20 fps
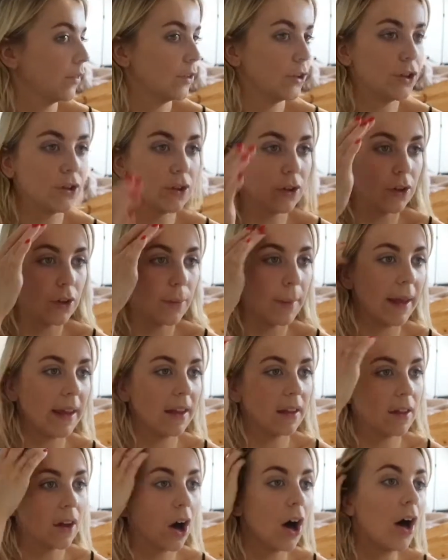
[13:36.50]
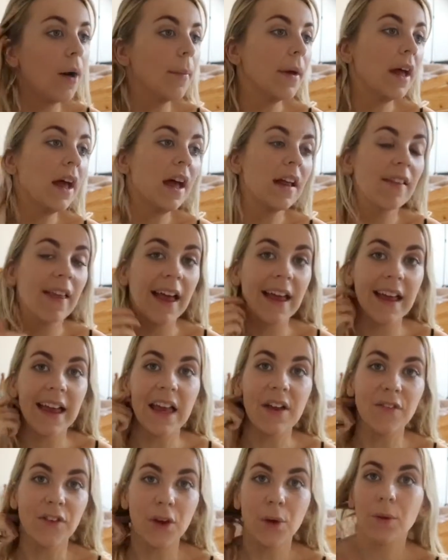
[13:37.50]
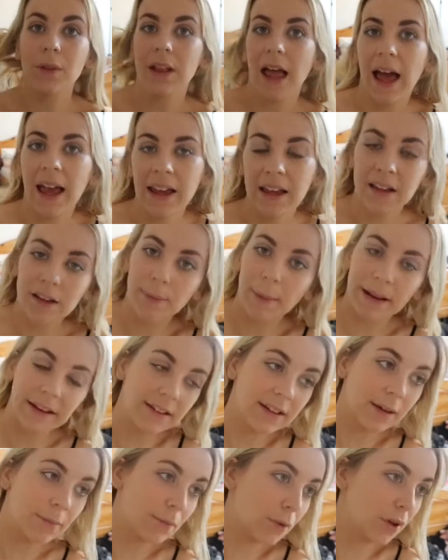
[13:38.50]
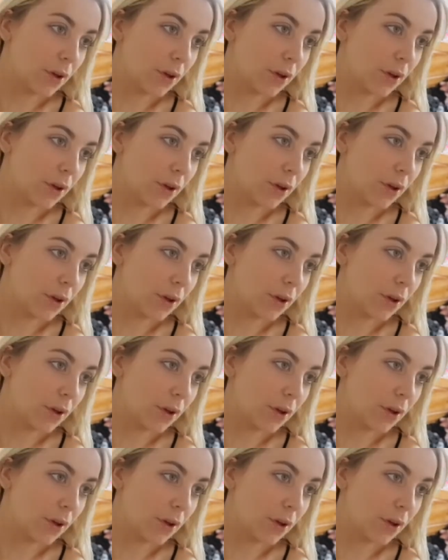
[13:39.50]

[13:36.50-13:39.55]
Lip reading: to do your makeup. Like, if you like spending